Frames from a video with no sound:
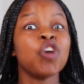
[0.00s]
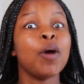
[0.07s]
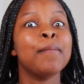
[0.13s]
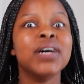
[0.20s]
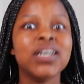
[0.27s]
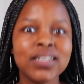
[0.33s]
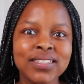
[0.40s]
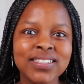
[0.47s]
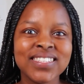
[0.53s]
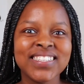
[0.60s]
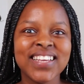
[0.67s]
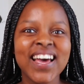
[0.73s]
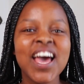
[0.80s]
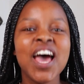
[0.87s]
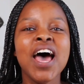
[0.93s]
droppers
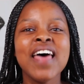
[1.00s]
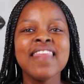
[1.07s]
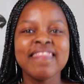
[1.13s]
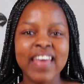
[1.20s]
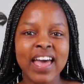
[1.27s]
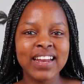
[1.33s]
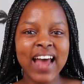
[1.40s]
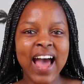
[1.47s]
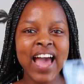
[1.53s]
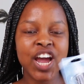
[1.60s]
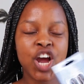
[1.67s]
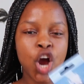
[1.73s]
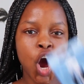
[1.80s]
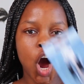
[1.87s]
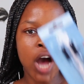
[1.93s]
that
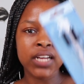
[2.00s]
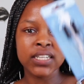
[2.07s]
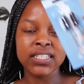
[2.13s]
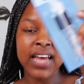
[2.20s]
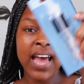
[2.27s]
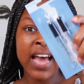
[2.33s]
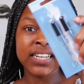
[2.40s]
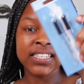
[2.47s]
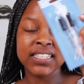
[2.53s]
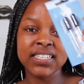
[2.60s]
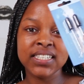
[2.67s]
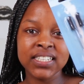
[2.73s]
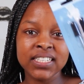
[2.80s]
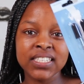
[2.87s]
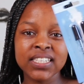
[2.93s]
I got at
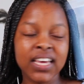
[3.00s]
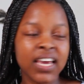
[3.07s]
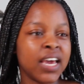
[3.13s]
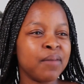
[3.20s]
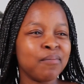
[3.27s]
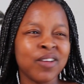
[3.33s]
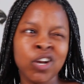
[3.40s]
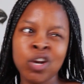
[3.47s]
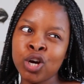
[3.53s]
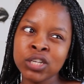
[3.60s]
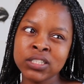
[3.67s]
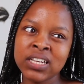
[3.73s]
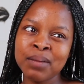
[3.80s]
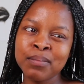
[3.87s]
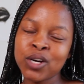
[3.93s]
Discam a
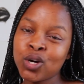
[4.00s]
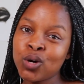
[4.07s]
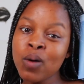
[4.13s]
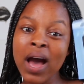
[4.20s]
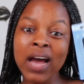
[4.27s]
long time ago.